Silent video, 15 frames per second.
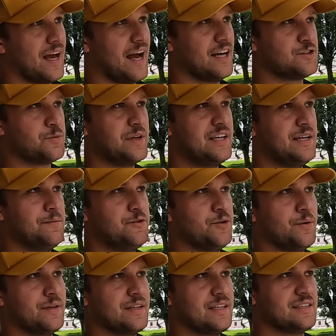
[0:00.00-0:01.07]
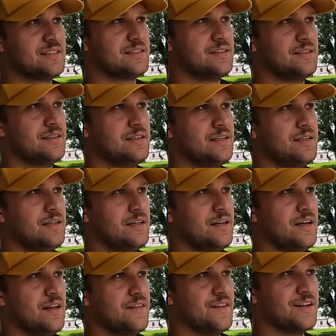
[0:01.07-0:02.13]
As we keep doing
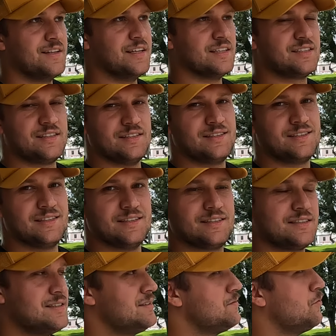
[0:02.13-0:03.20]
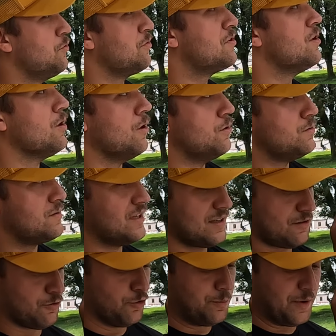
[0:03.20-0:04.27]
this, the distances will close, the
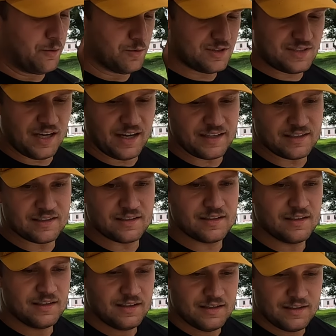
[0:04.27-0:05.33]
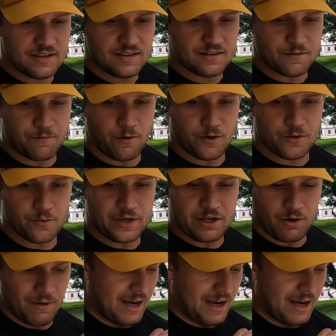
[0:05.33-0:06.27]
grouping will tighten the farther we go